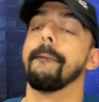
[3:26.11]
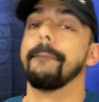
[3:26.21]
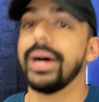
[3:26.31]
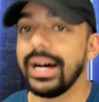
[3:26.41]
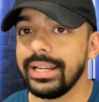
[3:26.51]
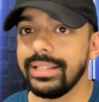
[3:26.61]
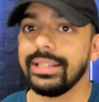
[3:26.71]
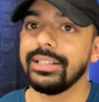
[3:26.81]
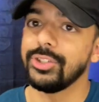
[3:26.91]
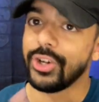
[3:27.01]
but
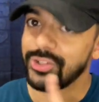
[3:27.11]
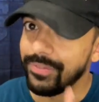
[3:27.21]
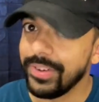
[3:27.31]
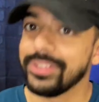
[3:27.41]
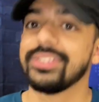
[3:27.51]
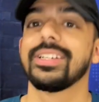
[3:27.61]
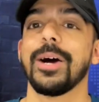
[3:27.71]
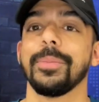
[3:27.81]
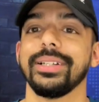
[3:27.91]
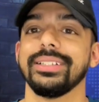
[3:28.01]
Justin Fields is
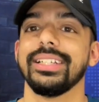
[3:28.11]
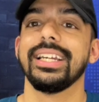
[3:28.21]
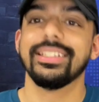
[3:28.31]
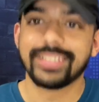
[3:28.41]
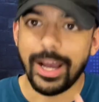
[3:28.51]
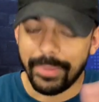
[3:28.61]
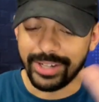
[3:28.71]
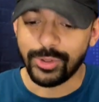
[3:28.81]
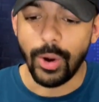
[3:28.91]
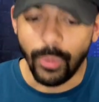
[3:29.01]
coming. He's coming,
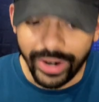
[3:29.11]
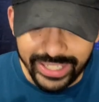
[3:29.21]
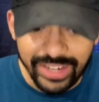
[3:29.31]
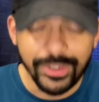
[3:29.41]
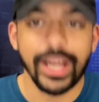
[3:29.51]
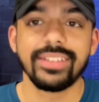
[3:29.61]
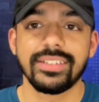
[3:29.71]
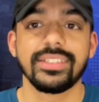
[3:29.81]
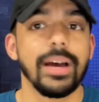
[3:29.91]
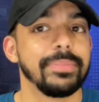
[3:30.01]
and so I wanted to give you guys
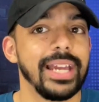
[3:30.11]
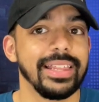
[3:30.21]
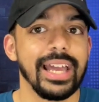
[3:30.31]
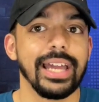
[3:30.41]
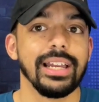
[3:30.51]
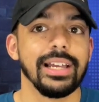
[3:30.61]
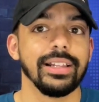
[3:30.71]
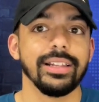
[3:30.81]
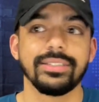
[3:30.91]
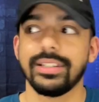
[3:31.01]
this update that,
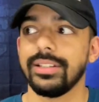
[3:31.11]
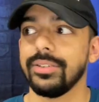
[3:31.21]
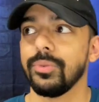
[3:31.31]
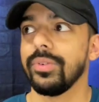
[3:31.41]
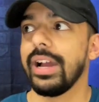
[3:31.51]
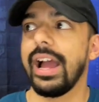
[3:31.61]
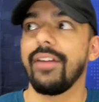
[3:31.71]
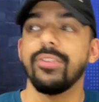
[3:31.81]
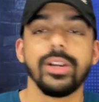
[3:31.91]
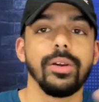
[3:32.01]
listen,
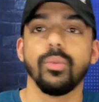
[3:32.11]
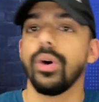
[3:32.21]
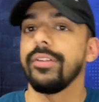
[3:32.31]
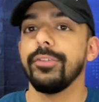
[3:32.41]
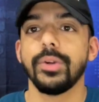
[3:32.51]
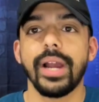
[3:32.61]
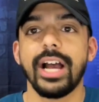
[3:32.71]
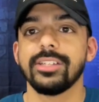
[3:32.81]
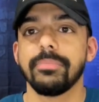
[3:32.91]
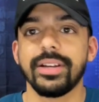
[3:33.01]
Every one of you
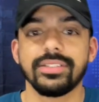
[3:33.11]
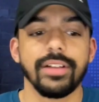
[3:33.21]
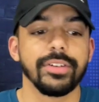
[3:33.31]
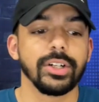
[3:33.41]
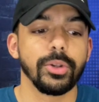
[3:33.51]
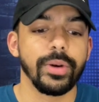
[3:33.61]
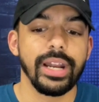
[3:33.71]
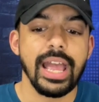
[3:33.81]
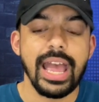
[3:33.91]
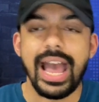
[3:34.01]
guys, myself
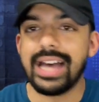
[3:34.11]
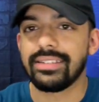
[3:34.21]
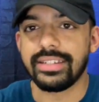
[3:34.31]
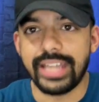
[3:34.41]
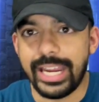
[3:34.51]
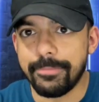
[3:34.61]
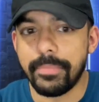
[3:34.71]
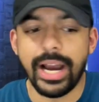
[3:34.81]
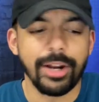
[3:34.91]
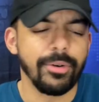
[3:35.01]
included, has a date in
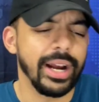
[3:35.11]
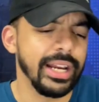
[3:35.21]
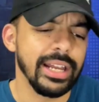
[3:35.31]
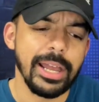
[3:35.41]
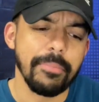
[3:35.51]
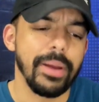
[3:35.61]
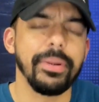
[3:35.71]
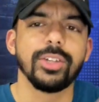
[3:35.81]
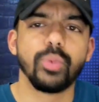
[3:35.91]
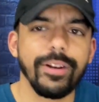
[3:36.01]
mind, right?
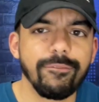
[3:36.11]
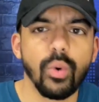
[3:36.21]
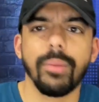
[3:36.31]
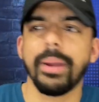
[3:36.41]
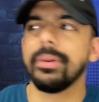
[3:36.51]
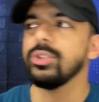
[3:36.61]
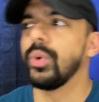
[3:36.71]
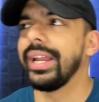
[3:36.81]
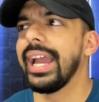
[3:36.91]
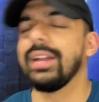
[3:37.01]
Maybe it's week four, maybe it's
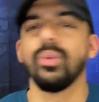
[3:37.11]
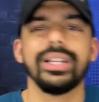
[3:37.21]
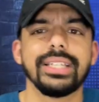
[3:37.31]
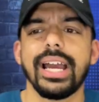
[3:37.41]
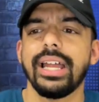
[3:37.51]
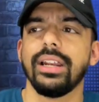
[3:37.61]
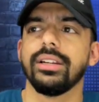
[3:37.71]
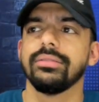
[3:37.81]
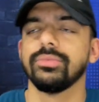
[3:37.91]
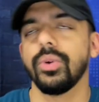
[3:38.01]
week eight, week
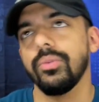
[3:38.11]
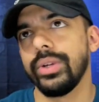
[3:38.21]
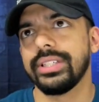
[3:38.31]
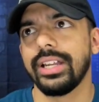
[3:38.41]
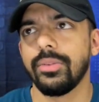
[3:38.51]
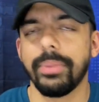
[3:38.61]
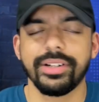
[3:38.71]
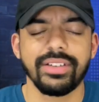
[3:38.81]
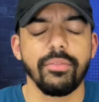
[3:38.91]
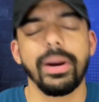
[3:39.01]
10. Well, week 10, the
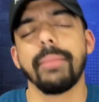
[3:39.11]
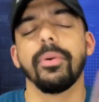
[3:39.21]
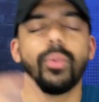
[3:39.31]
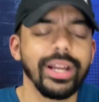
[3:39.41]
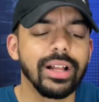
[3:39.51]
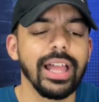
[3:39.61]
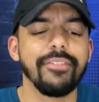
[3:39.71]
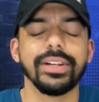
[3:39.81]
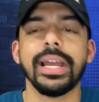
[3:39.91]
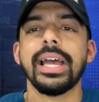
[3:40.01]
Bears have a bye, but week
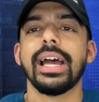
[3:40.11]
11,